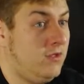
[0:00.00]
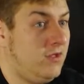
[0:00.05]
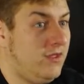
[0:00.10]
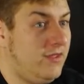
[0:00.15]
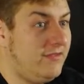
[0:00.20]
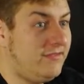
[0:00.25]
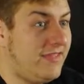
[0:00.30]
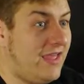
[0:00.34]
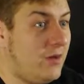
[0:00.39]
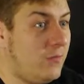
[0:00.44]

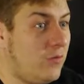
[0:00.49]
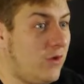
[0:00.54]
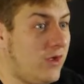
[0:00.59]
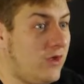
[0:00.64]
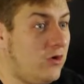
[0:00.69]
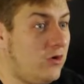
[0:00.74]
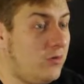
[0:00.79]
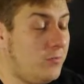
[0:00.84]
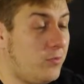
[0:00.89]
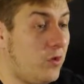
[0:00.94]
Is that why
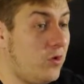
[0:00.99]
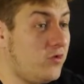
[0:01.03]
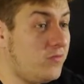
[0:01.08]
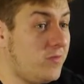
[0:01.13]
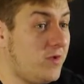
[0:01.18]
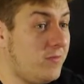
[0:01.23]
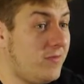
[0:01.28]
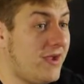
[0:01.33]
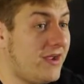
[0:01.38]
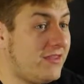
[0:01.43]
you approached
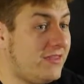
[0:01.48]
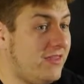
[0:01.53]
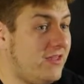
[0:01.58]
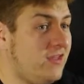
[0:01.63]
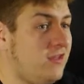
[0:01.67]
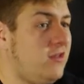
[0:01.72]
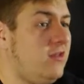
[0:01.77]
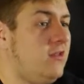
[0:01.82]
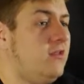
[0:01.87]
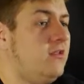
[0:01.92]
me back
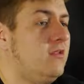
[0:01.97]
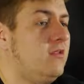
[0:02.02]
then?